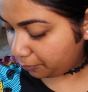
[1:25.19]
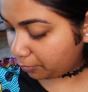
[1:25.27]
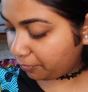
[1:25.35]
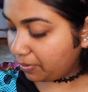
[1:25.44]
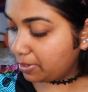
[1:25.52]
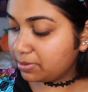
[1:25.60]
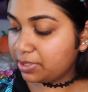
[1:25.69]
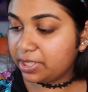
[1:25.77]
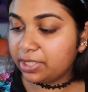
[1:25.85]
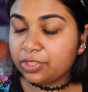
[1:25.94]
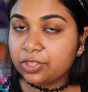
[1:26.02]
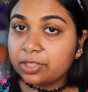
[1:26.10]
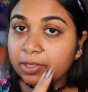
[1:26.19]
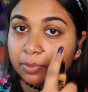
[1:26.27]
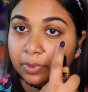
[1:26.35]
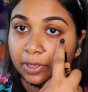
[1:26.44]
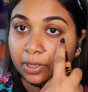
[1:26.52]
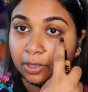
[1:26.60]
for foundation,
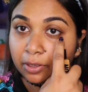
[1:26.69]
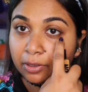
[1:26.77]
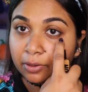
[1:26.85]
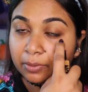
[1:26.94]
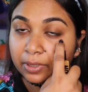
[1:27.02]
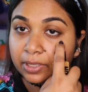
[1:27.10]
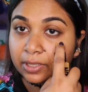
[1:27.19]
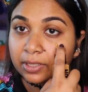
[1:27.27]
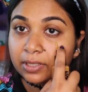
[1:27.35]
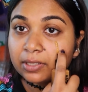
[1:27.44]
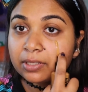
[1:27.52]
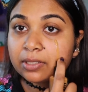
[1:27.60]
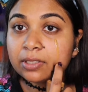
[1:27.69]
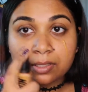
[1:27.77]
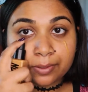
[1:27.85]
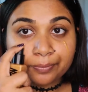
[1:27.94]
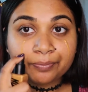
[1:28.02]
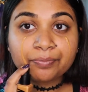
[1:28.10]
we're gonna go in.
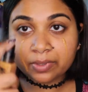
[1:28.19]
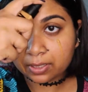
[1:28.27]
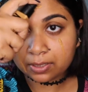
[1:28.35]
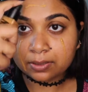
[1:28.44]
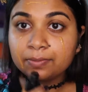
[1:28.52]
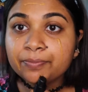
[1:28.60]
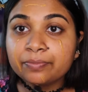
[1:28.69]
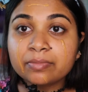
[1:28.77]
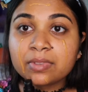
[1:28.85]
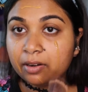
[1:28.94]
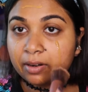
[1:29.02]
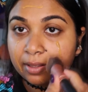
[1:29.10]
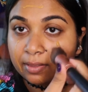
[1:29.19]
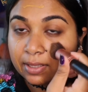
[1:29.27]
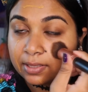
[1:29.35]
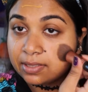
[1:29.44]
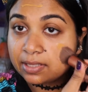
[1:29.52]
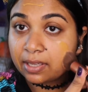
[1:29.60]
Alright,
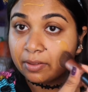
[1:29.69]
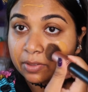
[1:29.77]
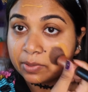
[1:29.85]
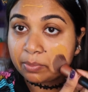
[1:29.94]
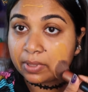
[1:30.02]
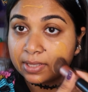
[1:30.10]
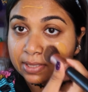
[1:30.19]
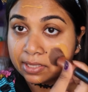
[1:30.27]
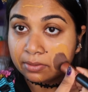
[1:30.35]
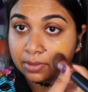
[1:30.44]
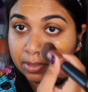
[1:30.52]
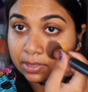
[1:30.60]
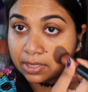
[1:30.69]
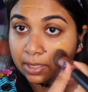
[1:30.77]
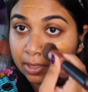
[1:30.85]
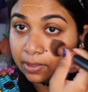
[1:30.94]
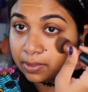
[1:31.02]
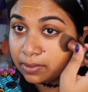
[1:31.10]
let's see how this blends out
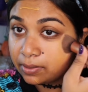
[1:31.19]
today.